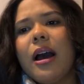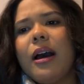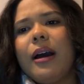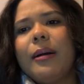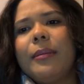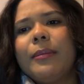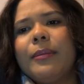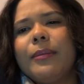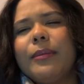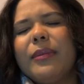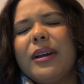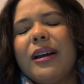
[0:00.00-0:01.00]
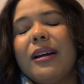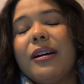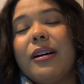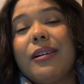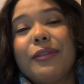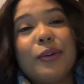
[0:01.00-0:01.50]
um,
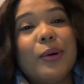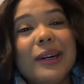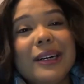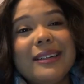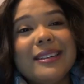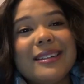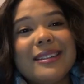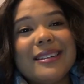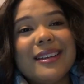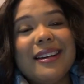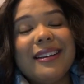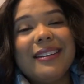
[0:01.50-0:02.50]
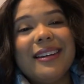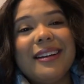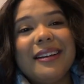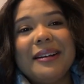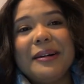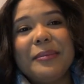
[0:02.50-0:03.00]
of course
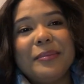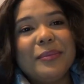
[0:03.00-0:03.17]
uh,